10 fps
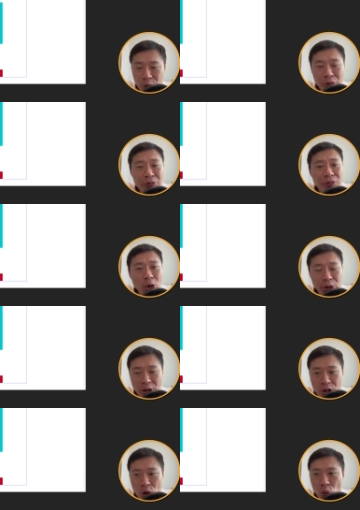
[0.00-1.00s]
to
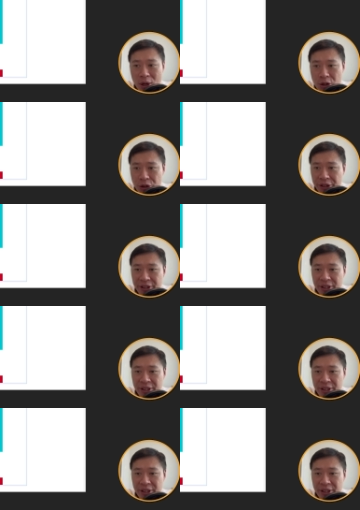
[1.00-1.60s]
4,200,